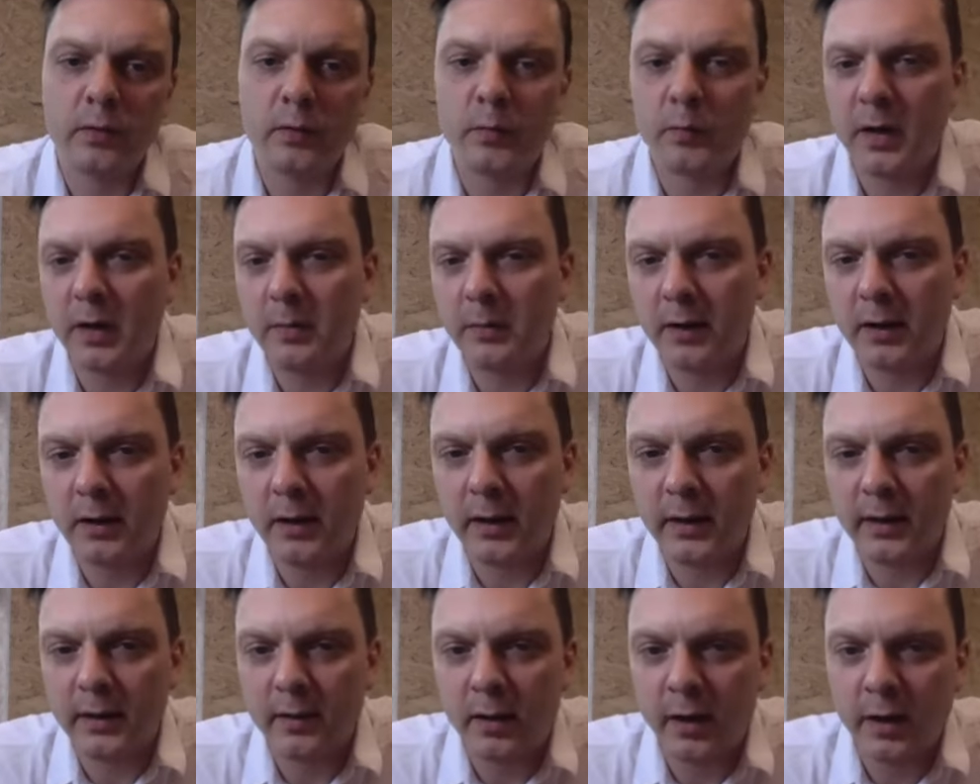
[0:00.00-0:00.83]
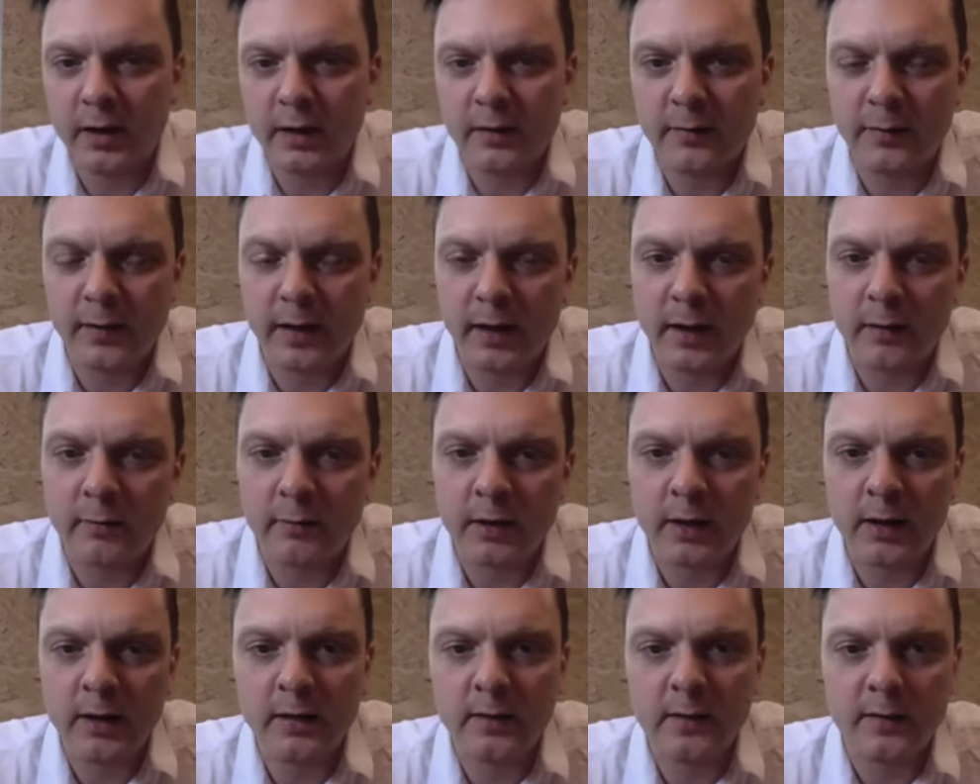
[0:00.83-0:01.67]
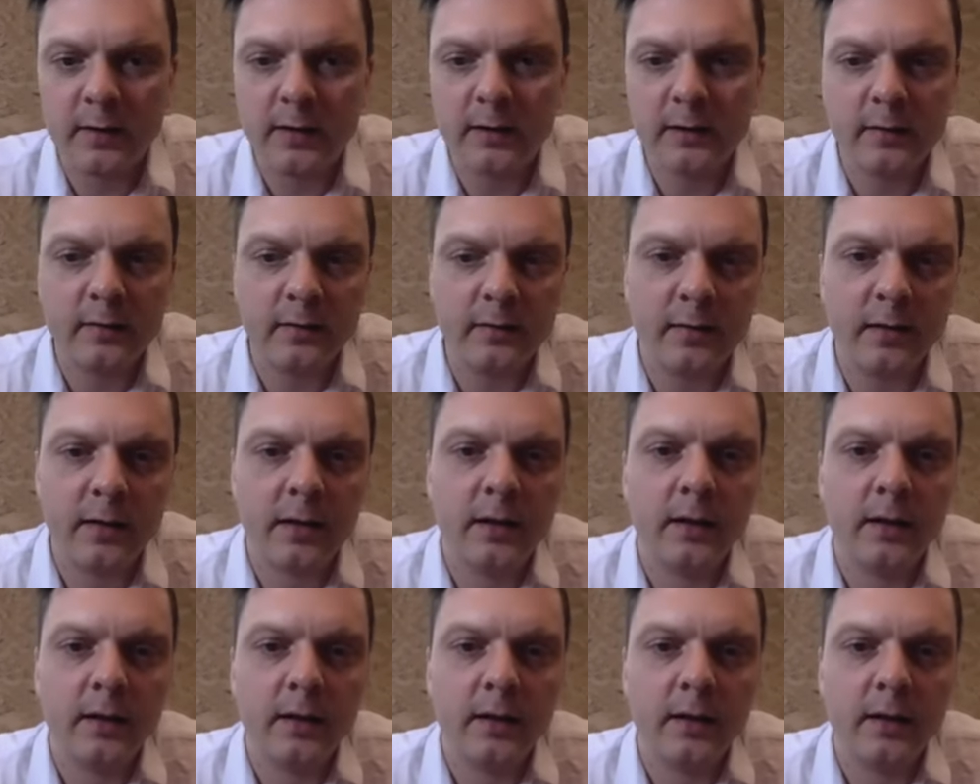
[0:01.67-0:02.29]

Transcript: to maybe like 95, 96.